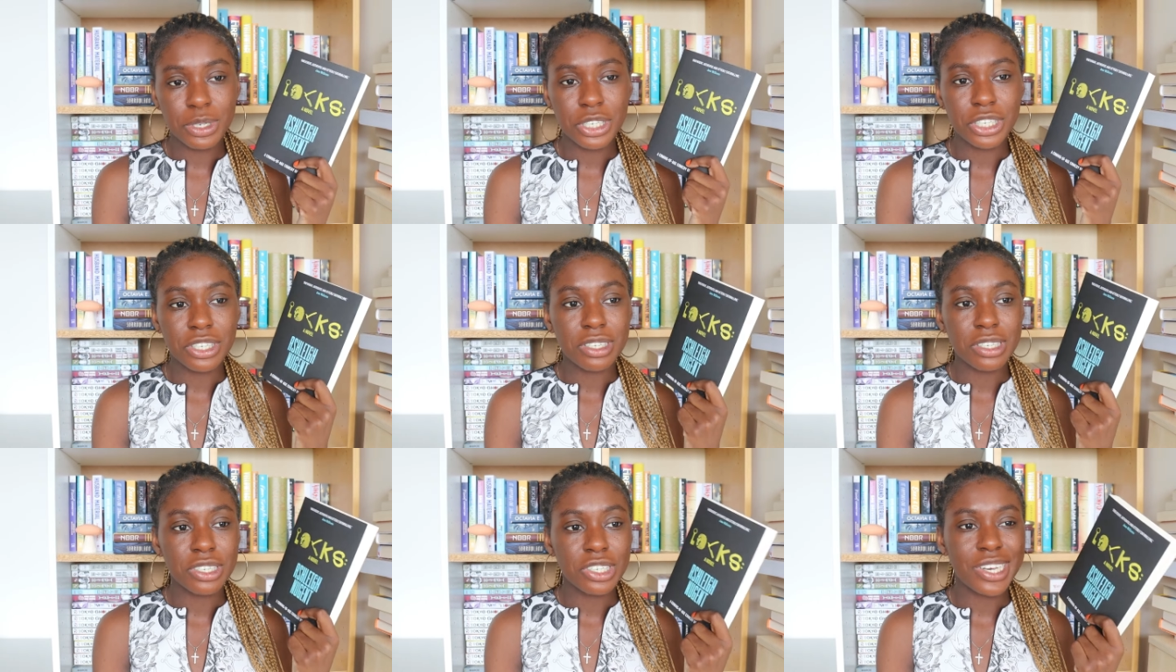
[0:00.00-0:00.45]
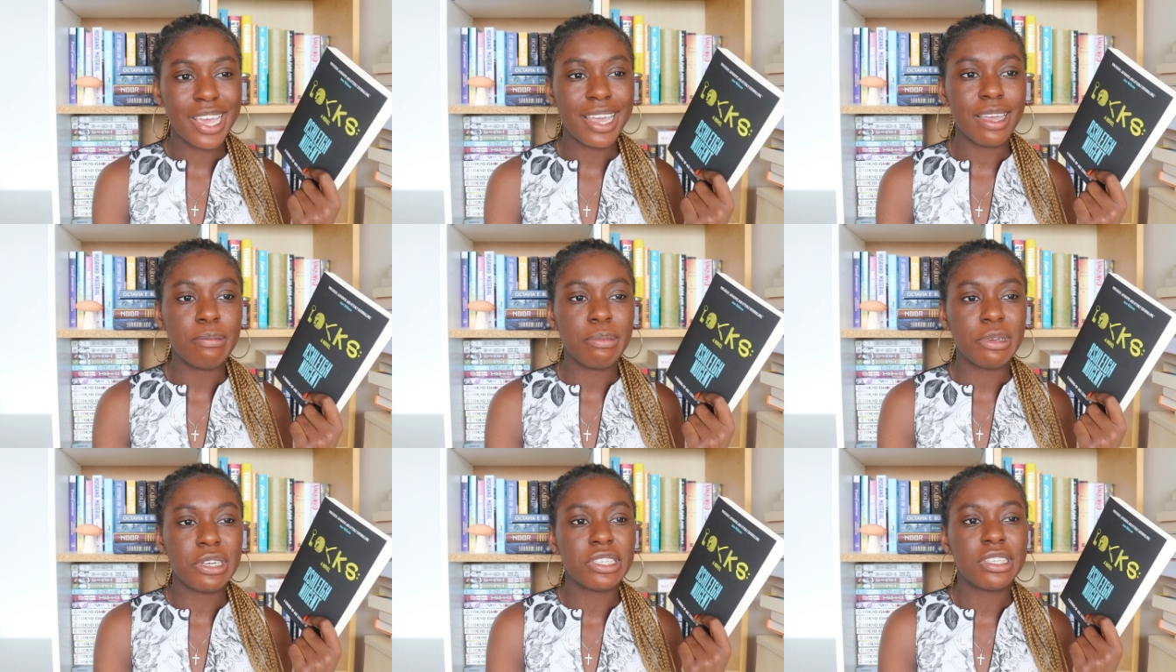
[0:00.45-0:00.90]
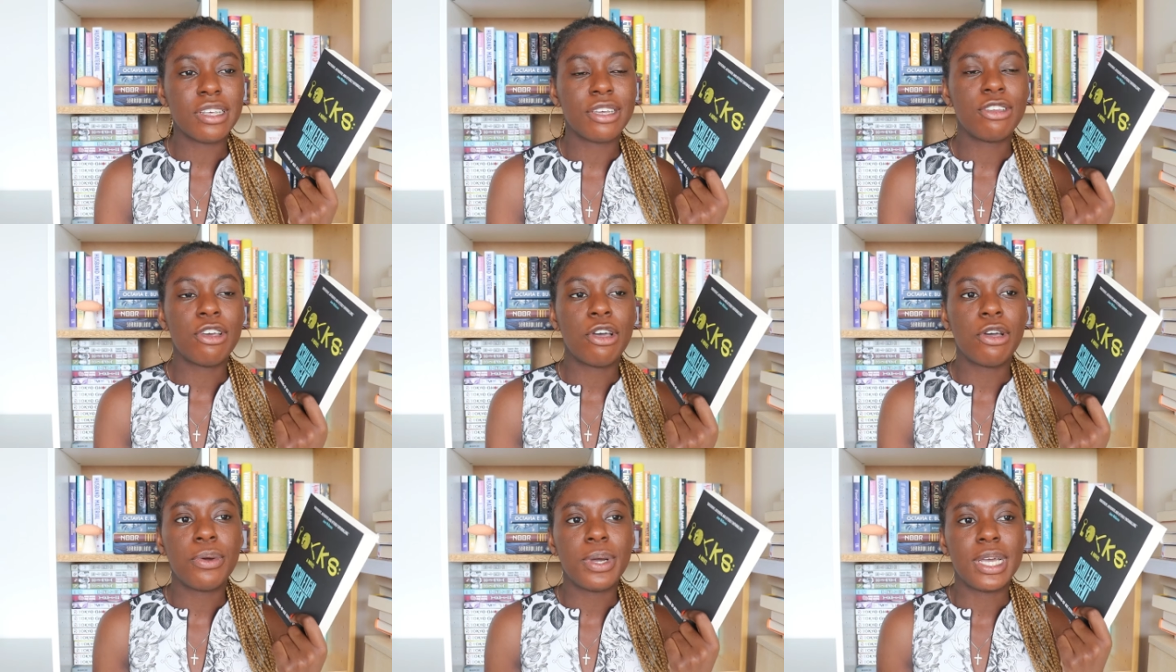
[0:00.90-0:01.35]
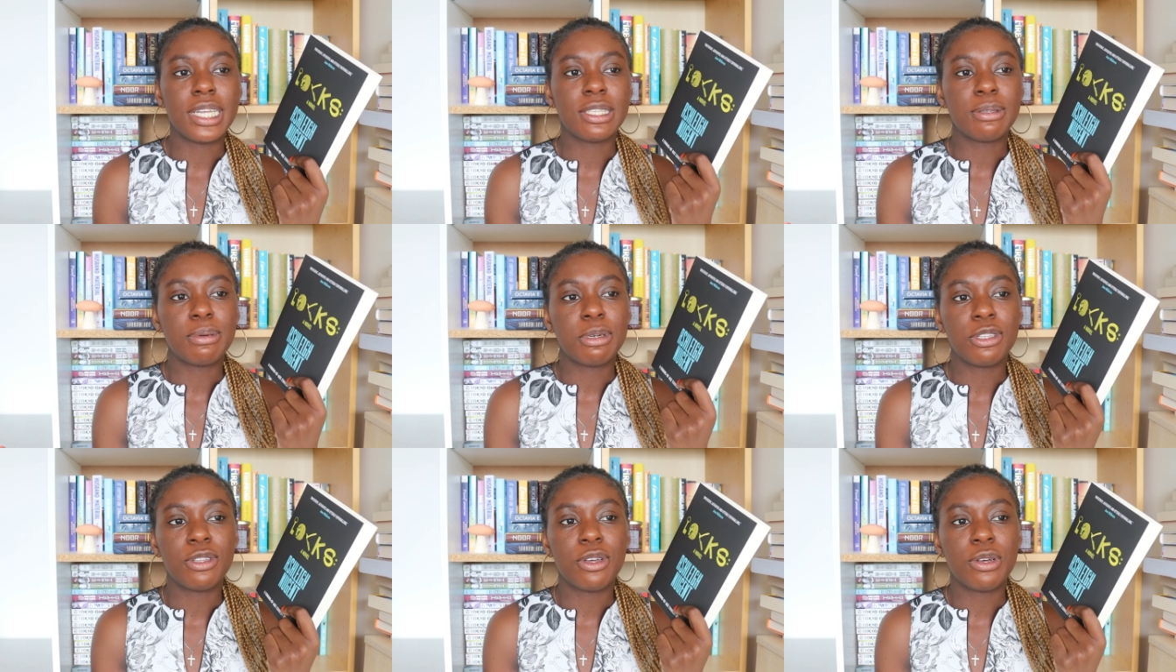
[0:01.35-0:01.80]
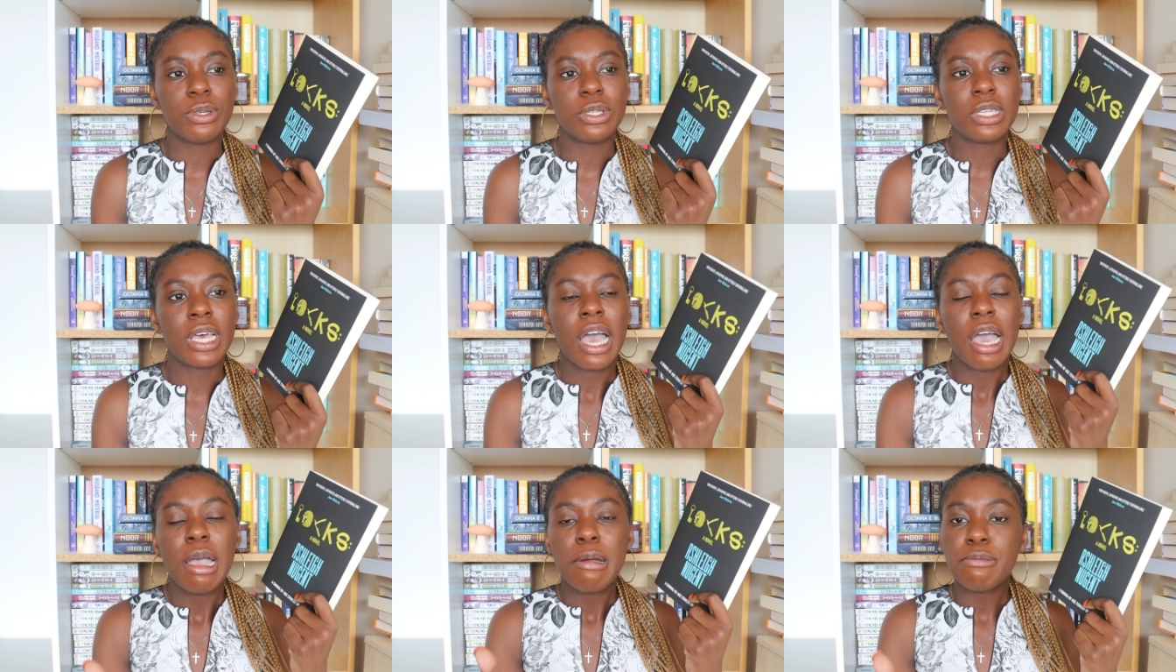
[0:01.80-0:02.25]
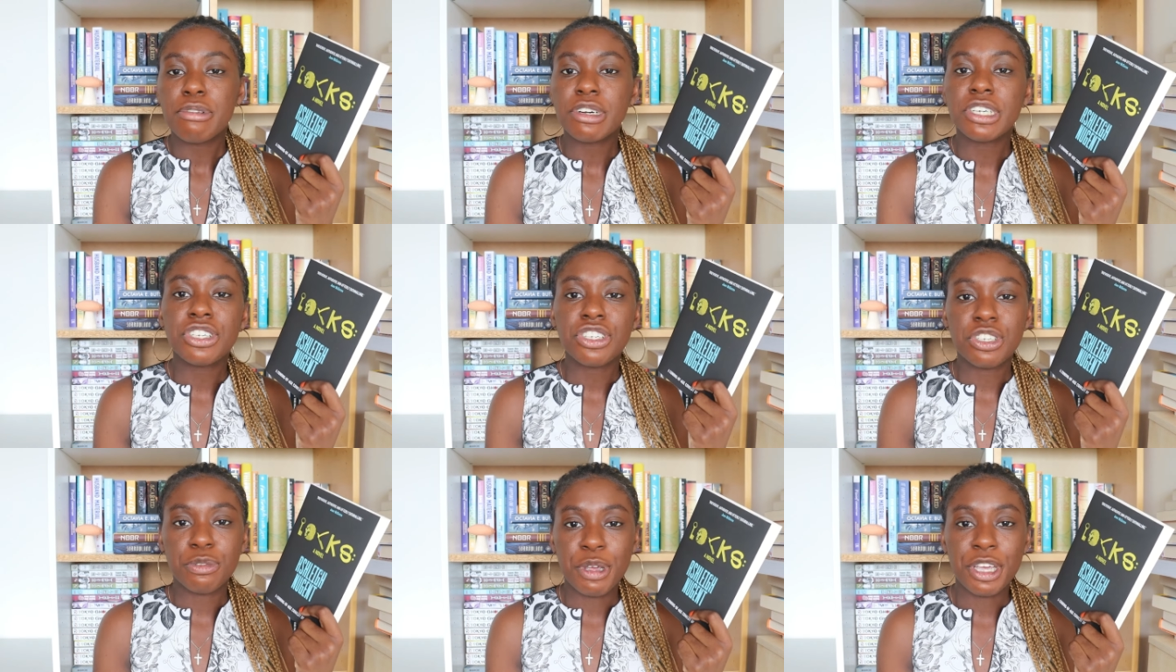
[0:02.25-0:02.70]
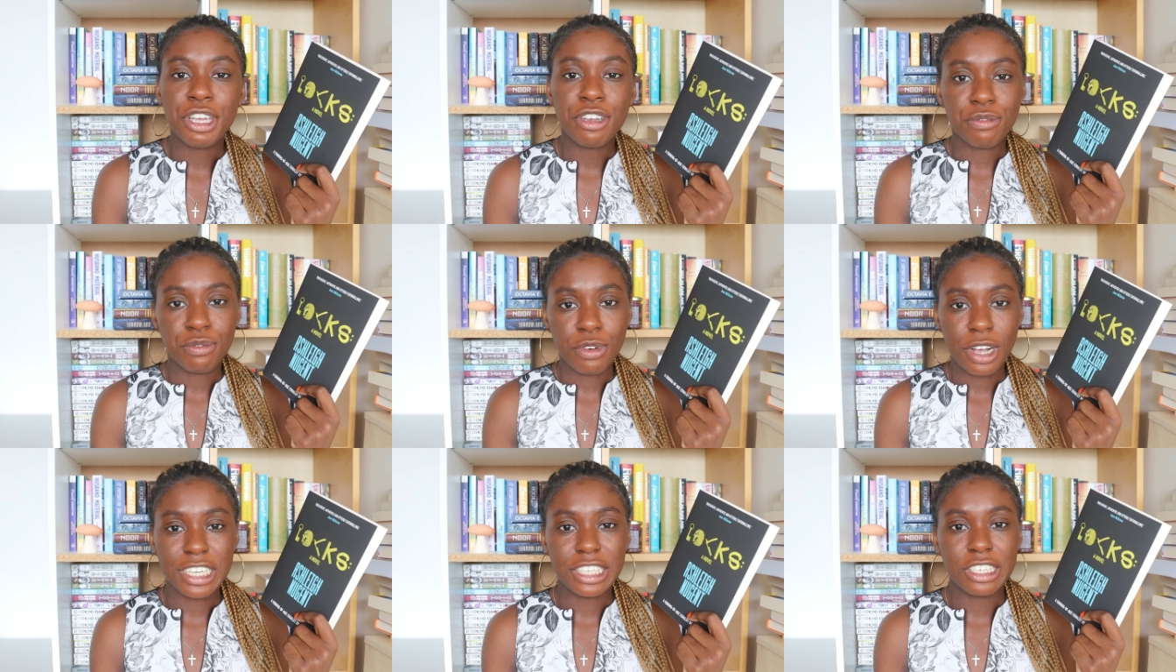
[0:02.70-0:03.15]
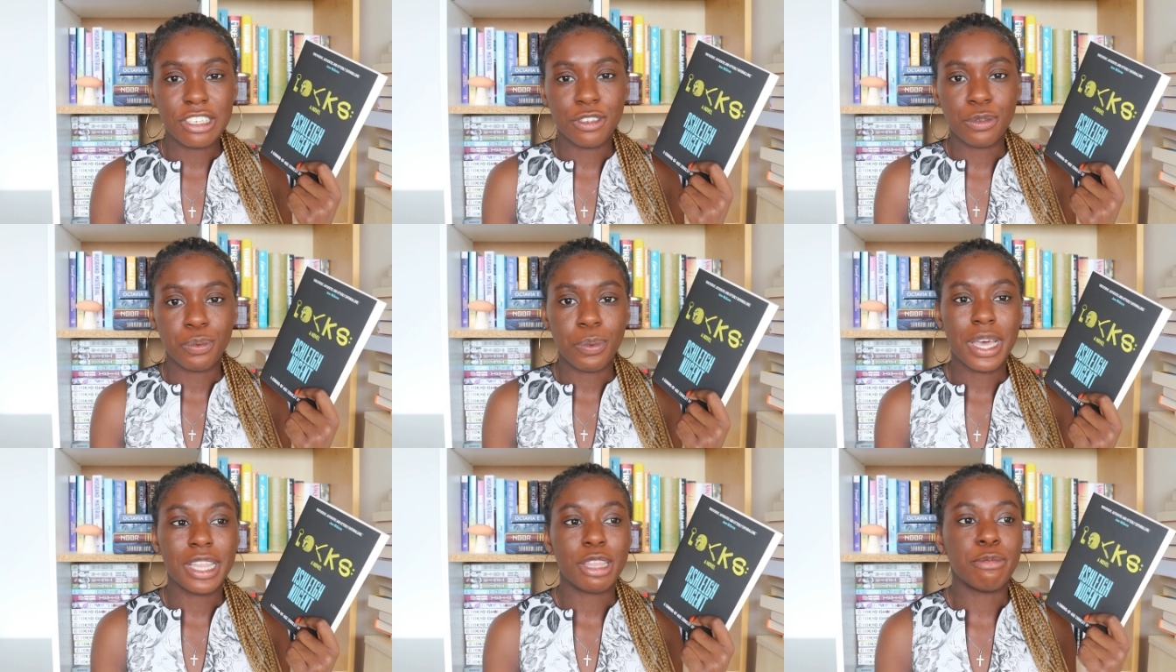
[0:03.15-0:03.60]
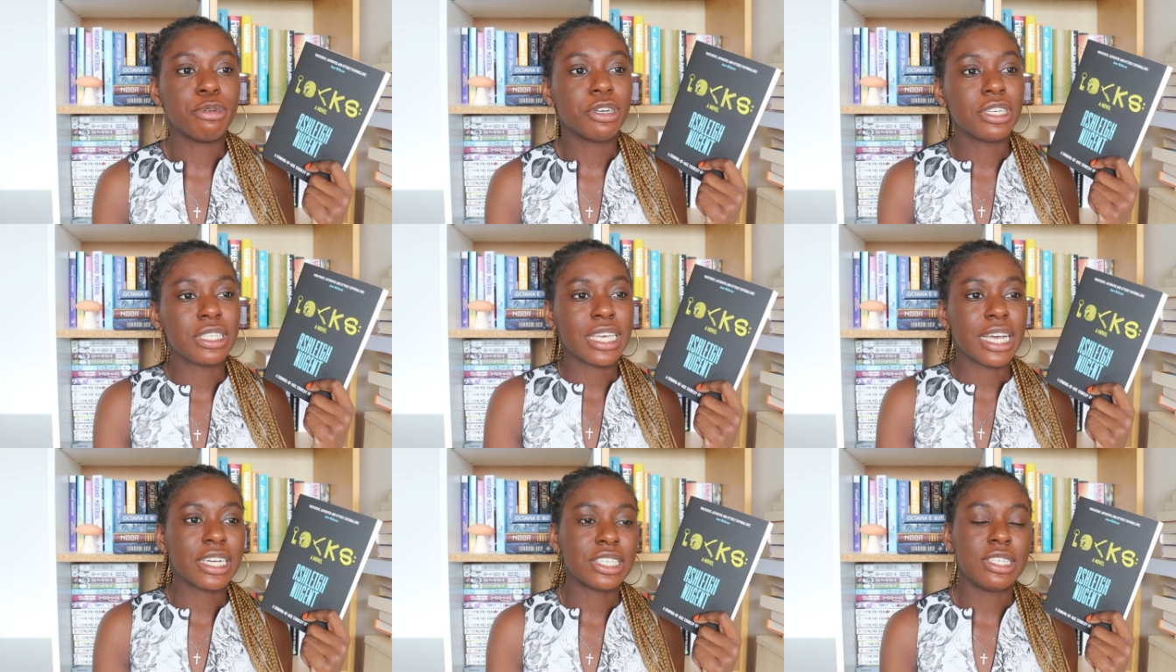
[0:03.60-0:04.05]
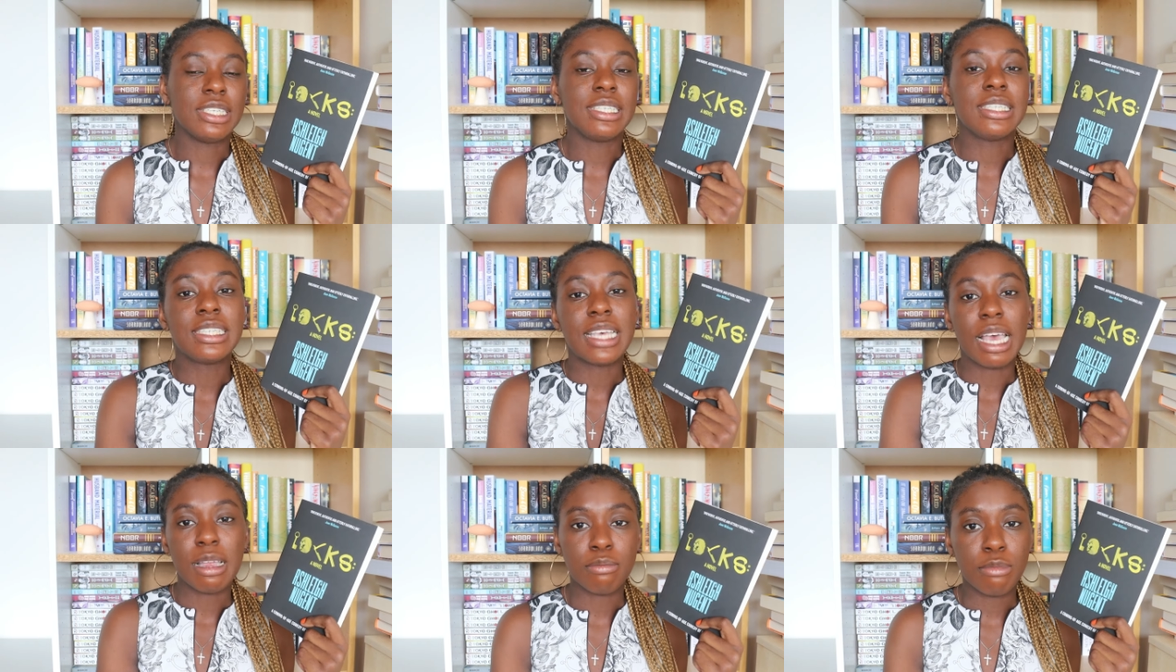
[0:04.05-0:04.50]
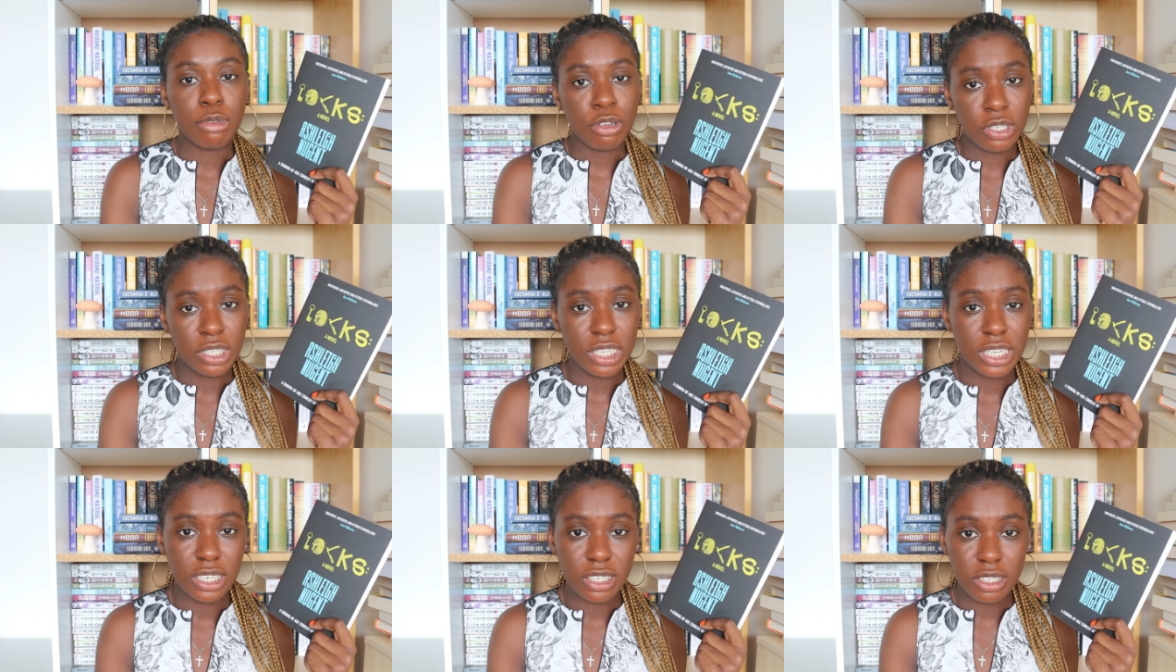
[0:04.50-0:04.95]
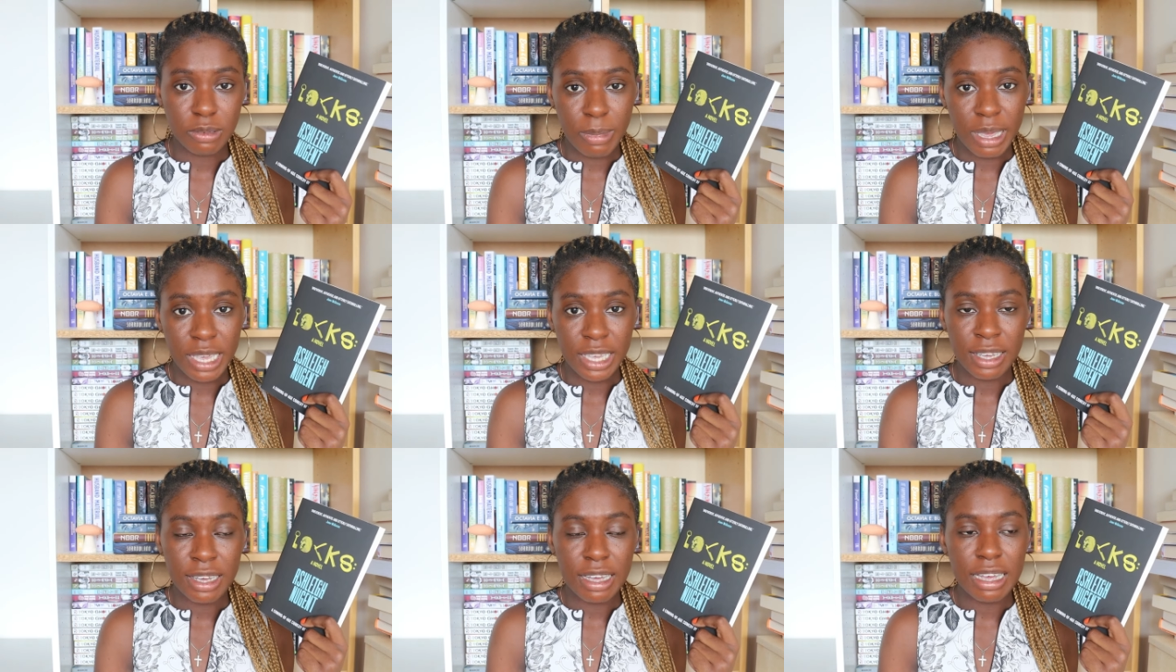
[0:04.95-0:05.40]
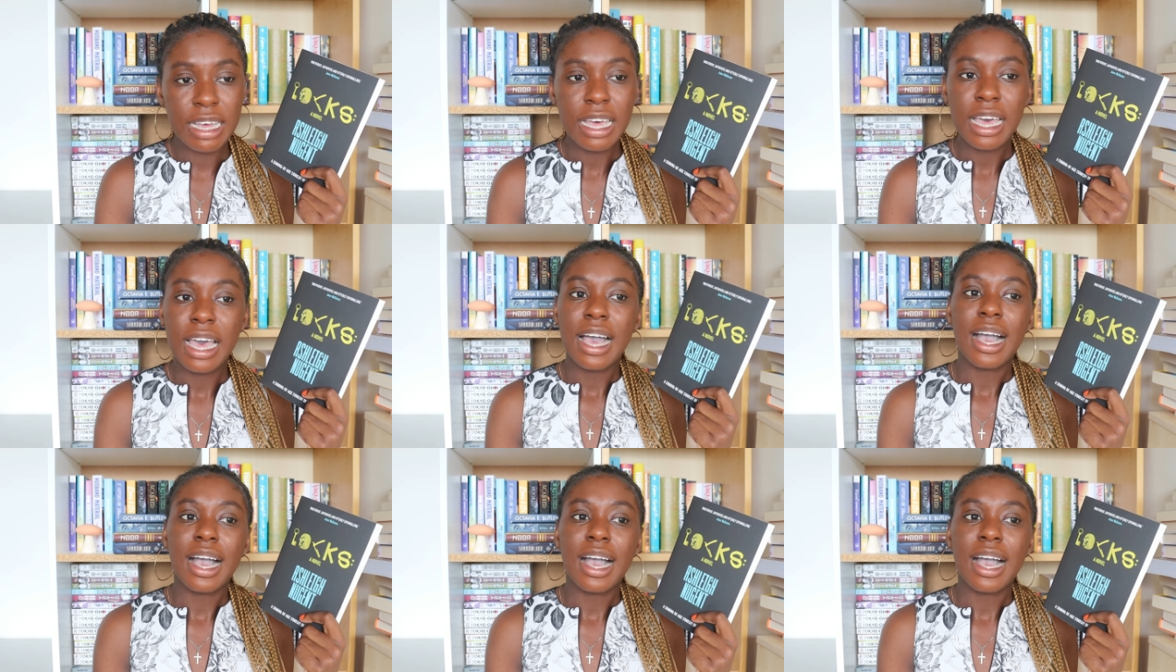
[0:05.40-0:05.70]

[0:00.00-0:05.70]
which is a shame because I know it's one of those British Jamaican writers where the book is actually set mostly in Jamaica